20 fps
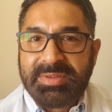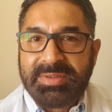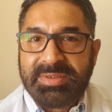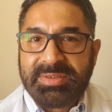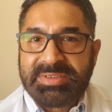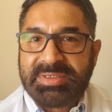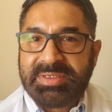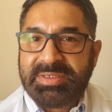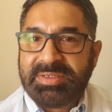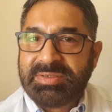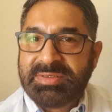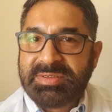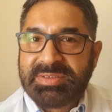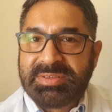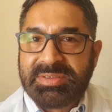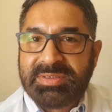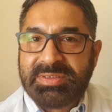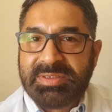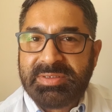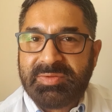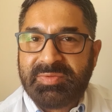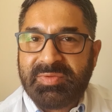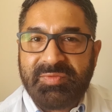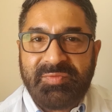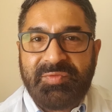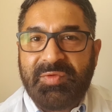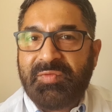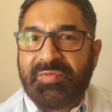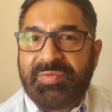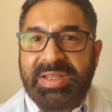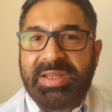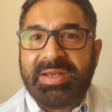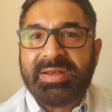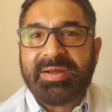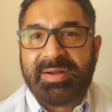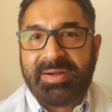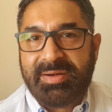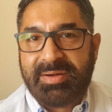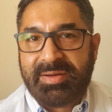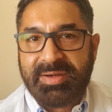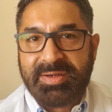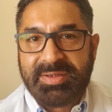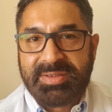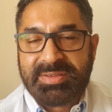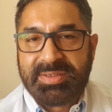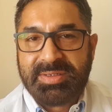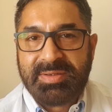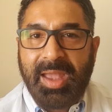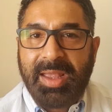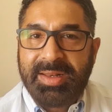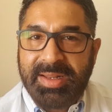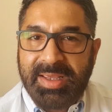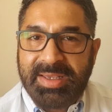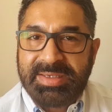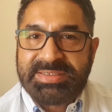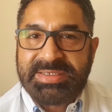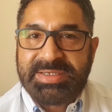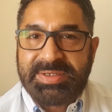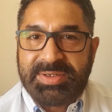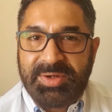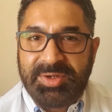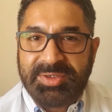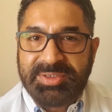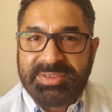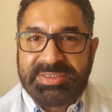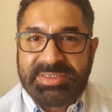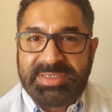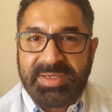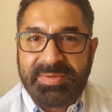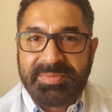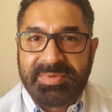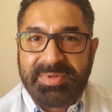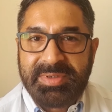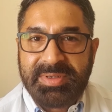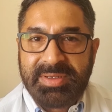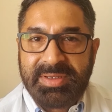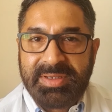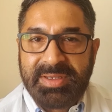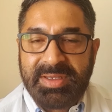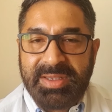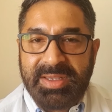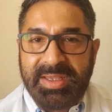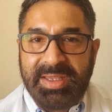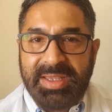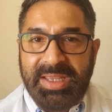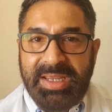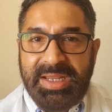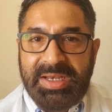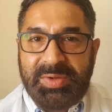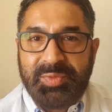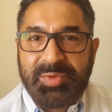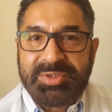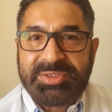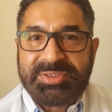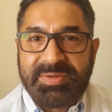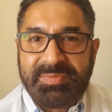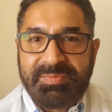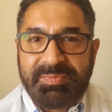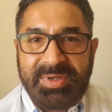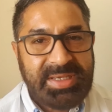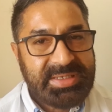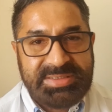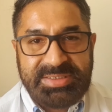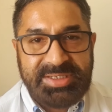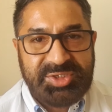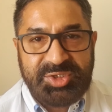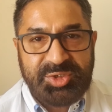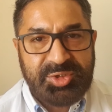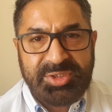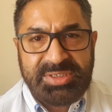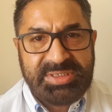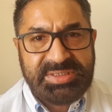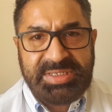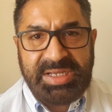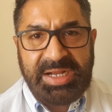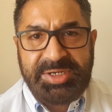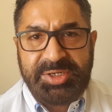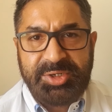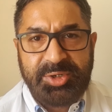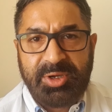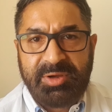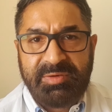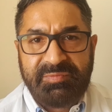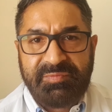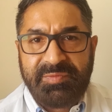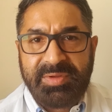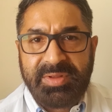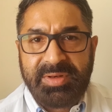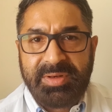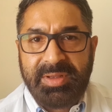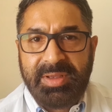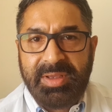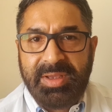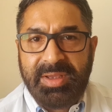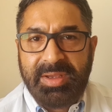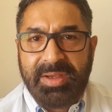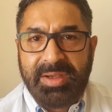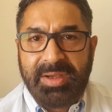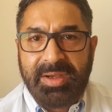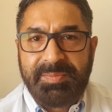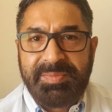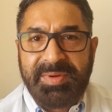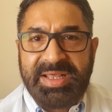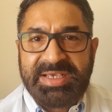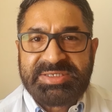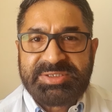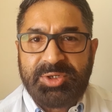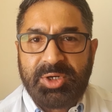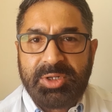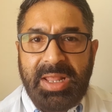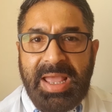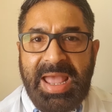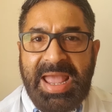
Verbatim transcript: since the fifteen hundreds, and as a concept it was a place. It's all started off in a place called